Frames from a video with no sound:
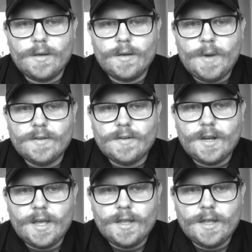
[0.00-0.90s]

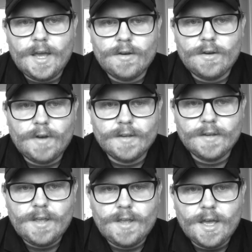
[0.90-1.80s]
Basically, the end of last
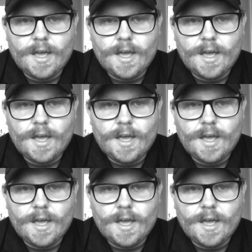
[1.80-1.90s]
year,